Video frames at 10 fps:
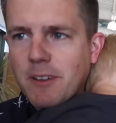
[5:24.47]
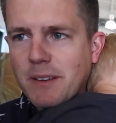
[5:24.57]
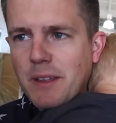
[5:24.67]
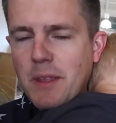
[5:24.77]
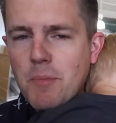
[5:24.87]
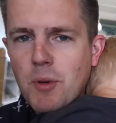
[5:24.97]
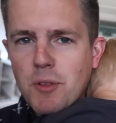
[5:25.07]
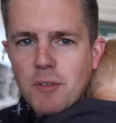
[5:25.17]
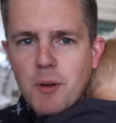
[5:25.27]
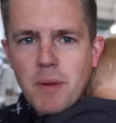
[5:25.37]
found out that
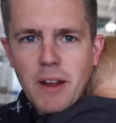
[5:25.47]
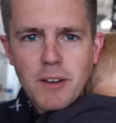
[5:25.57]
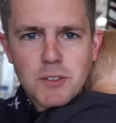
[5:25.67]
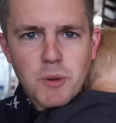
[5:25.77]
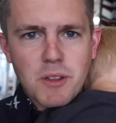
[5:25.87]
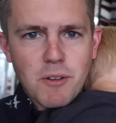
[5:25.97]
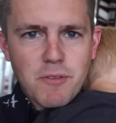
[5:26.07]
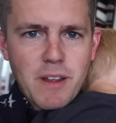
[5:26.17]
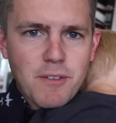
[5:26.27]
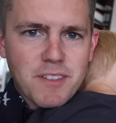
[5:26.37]
both of our parents, one of their
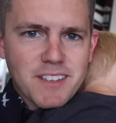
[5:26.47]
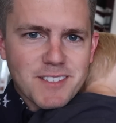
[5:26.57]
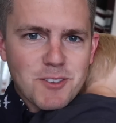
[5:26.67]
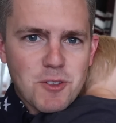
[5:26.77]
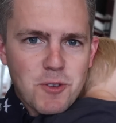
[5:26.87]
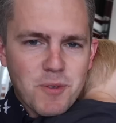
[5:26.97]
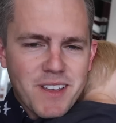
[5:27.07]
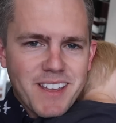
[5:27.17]
favorite things to do